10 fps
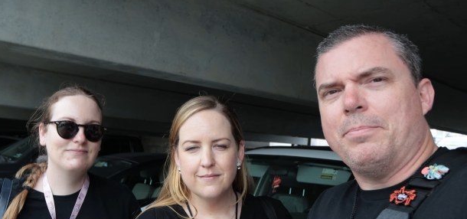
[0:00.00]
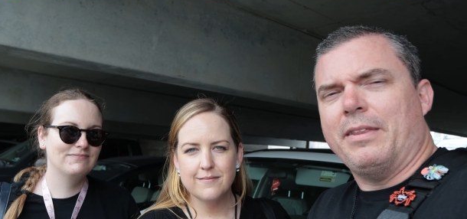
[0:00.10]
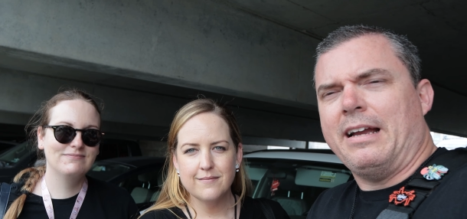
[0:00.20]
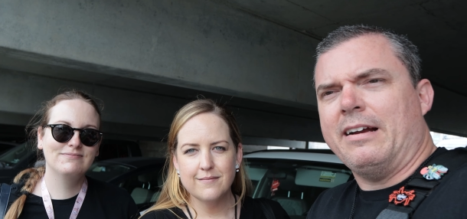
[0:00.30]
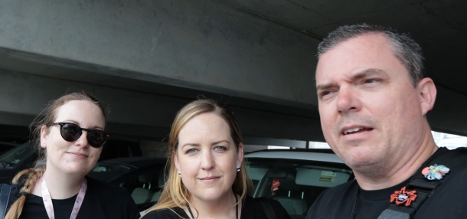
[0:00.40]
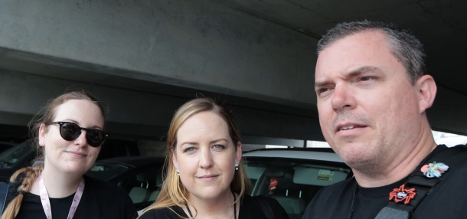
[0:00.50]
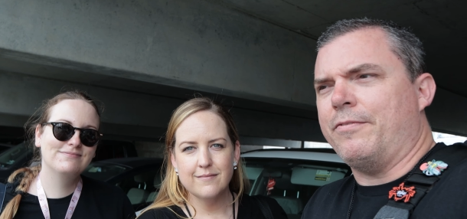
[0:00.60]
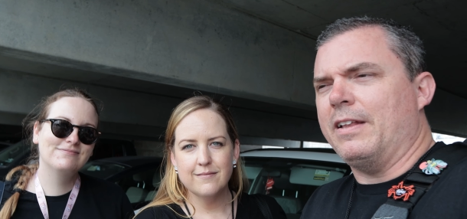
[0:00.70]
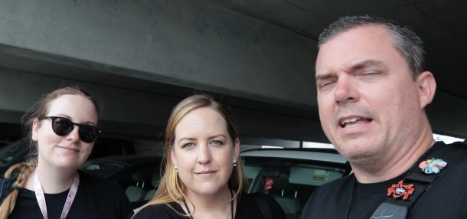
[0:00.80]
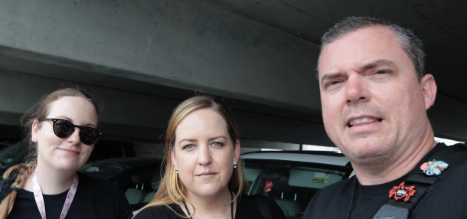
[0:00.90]
Speaker 1: people there. It
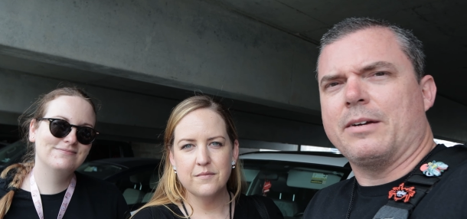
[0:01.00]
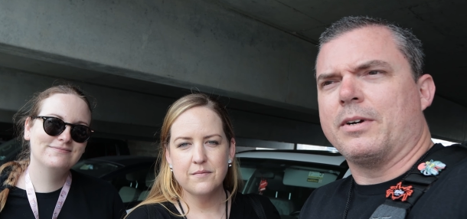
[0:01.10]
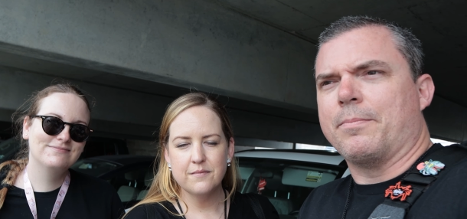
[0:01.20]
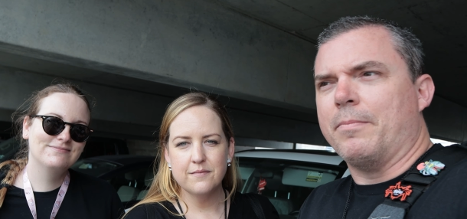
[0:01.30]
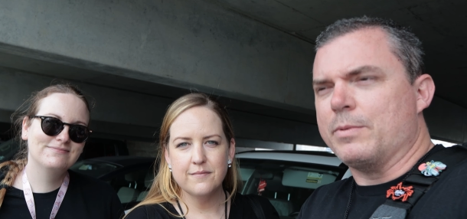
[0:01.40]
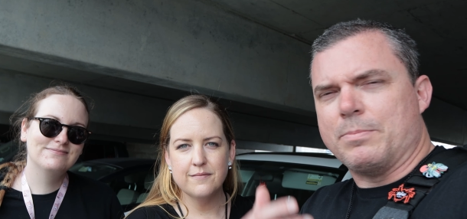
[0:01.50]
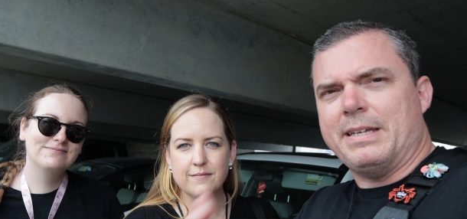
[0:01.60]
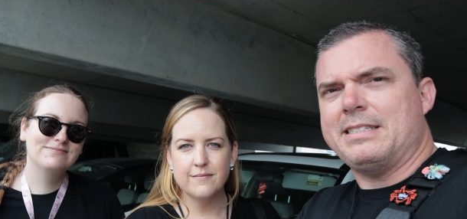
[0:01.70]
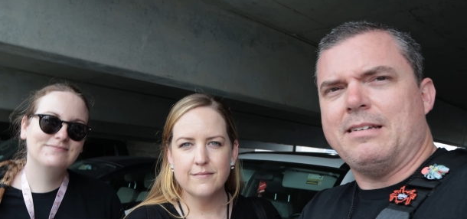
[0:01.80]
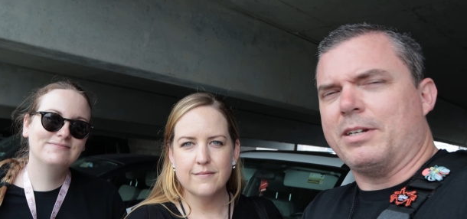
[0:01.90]
felt like it was
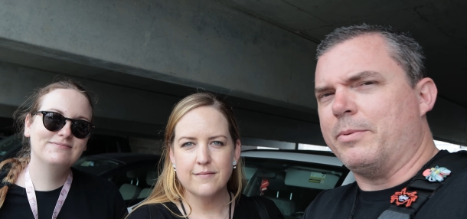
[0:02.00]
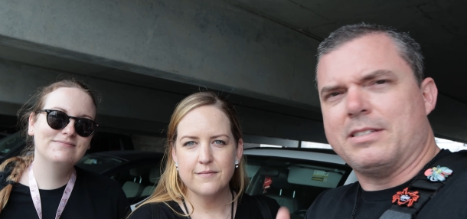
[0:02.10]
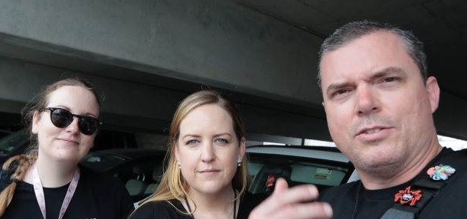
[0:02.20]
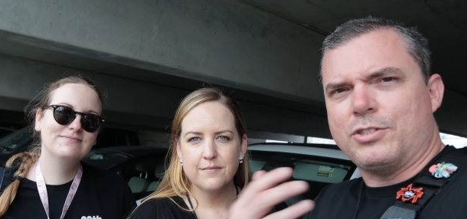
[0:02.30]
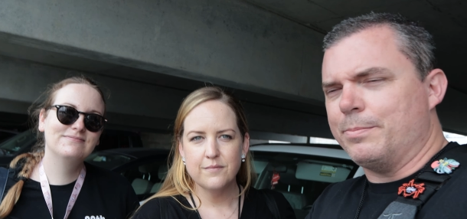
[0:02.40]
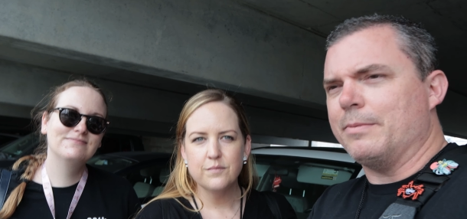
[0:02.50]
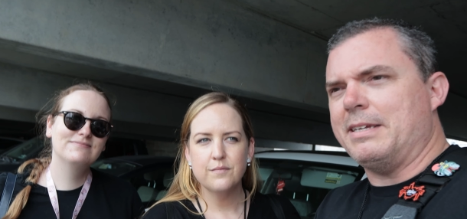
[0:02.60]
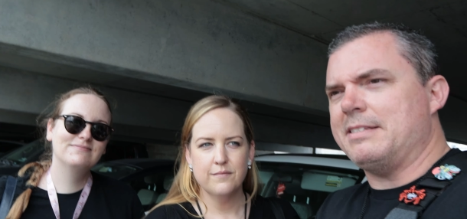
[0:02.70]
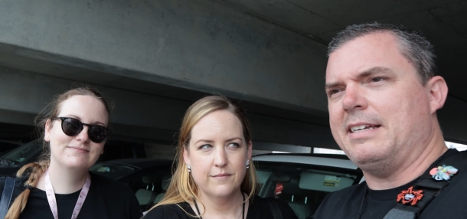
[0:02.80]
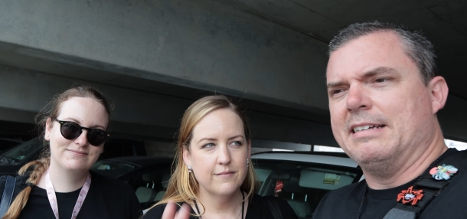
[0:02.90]
busy, but it wasn't super
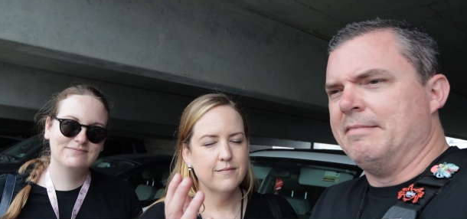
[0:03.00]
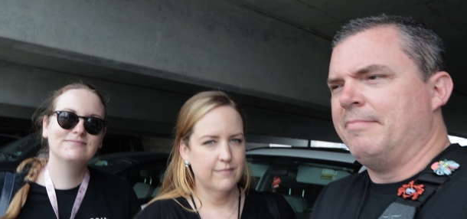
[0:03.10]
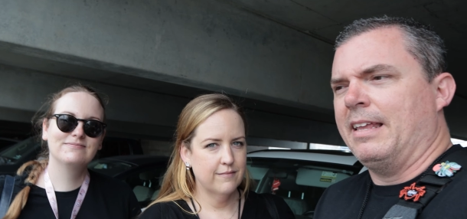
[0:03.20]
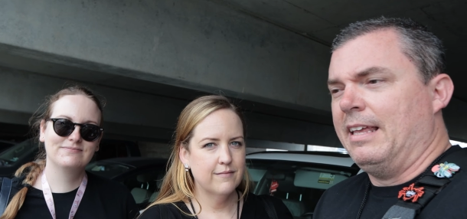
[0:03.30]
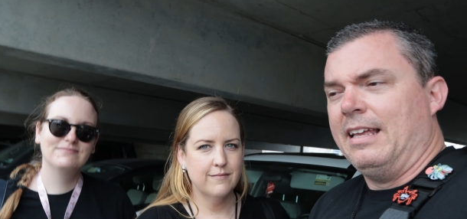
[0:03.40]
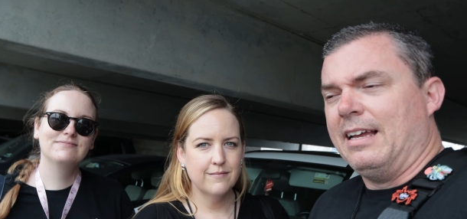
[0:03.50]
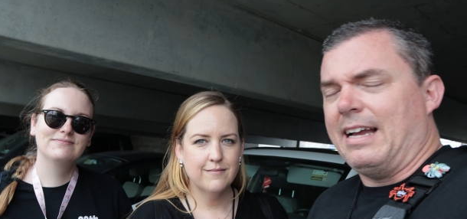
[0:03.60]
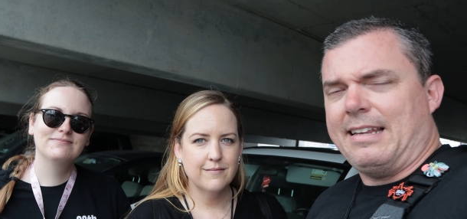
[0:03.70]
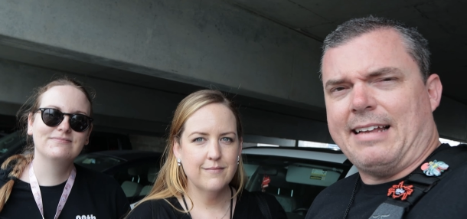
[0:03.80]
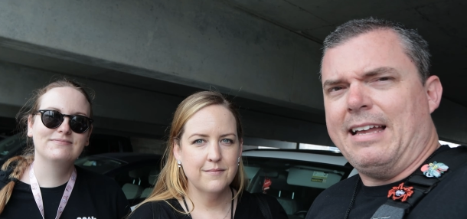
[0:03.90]
busy.
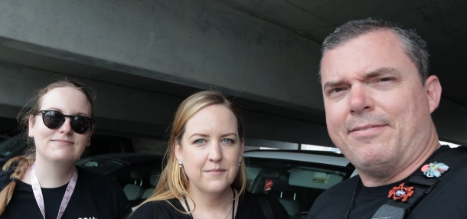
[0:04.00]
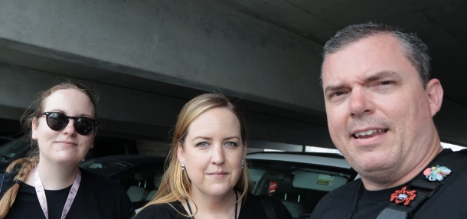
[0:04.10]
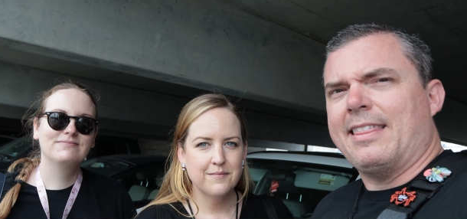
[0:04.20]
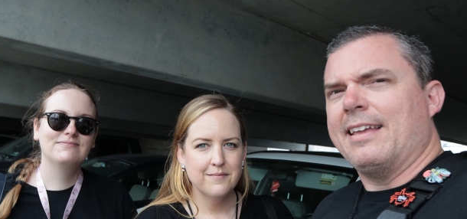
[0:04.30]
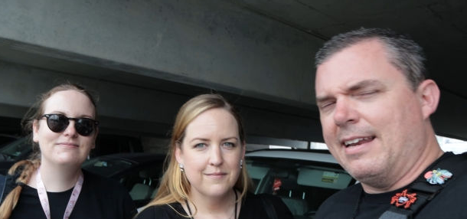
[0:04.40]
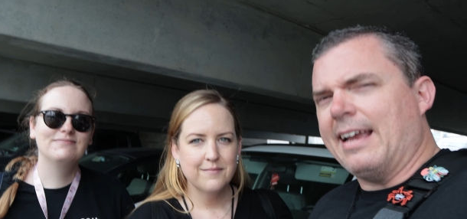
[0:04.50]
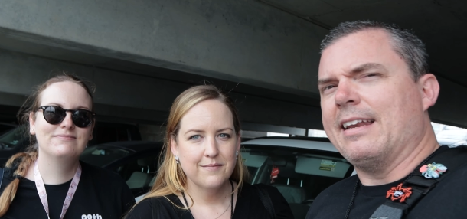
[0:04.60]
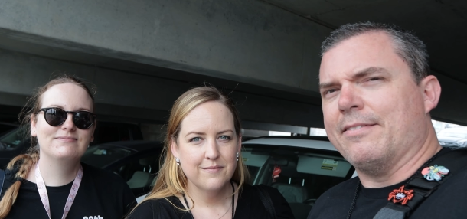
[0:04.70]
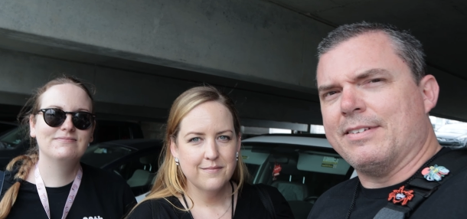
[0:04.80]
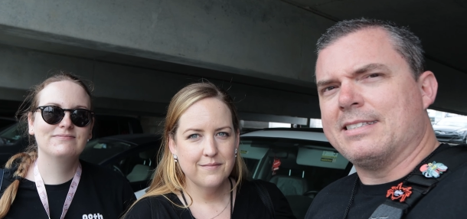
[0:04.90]
I have nothing
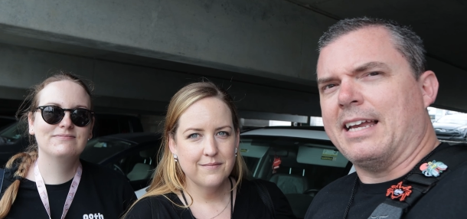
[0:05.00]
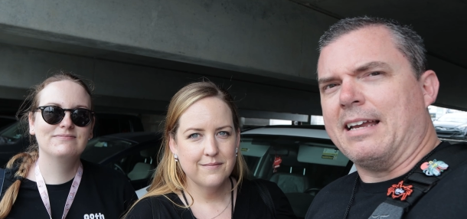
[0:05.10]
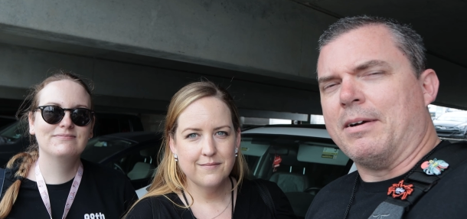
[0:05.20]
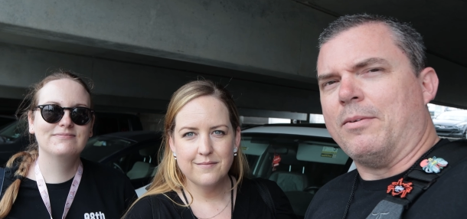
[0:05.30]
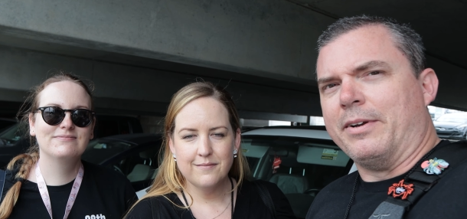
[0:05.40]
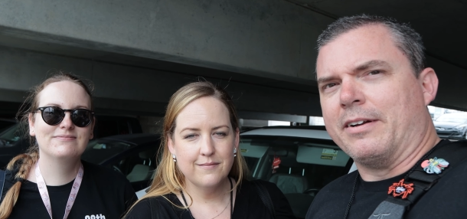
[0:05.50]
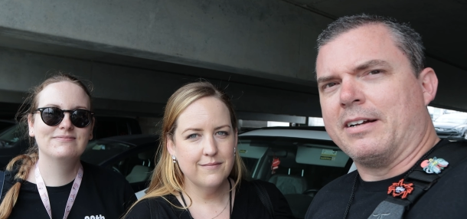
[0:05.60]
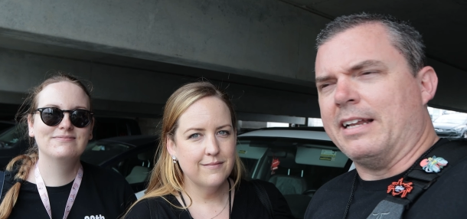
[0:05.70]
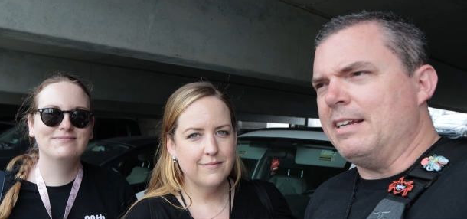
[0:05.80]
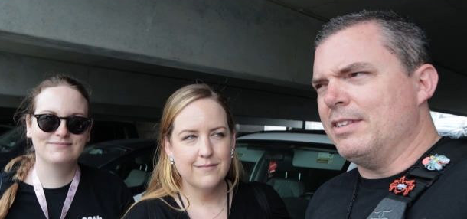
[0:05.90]
negative to say about
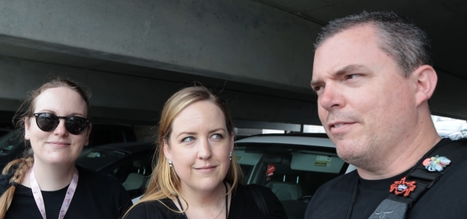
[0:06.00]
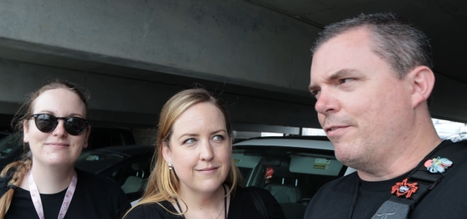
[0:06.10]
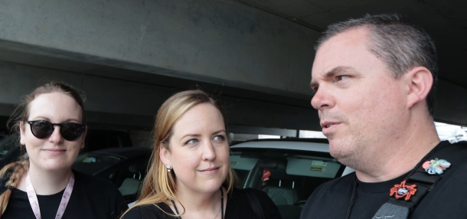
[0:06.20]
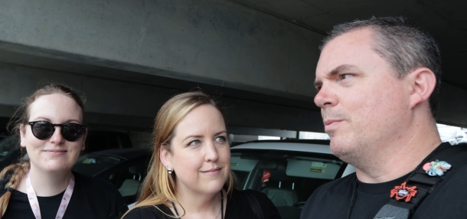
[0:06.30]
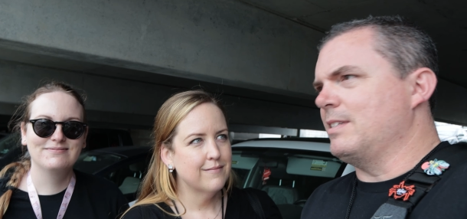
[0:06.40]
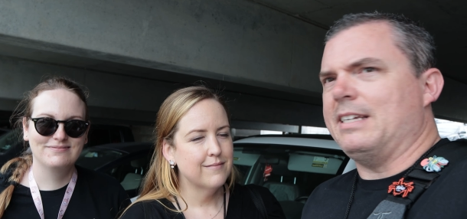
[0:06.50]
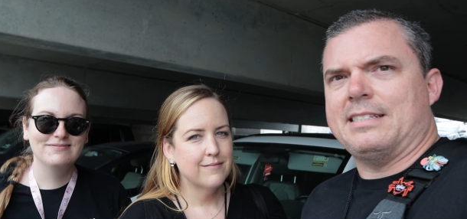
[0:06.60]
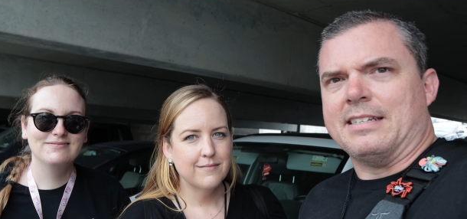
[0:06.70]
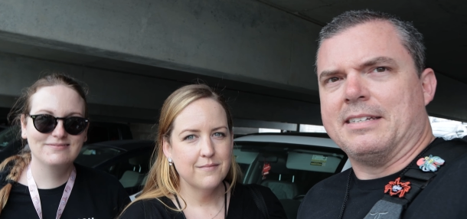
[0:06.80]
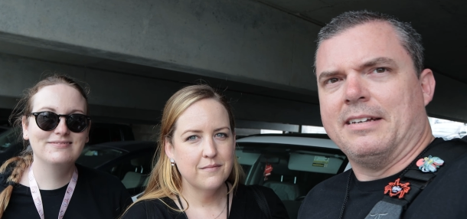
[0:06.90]
WonderCon. Even the food was
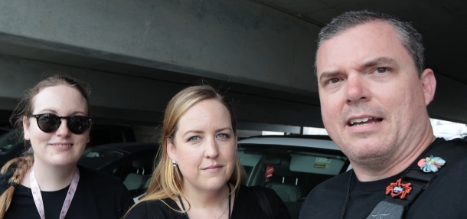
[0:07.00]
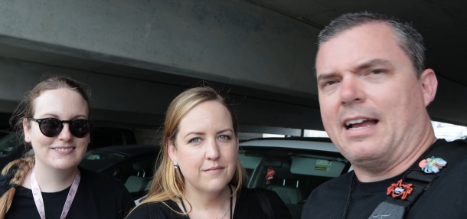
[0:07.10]
decent.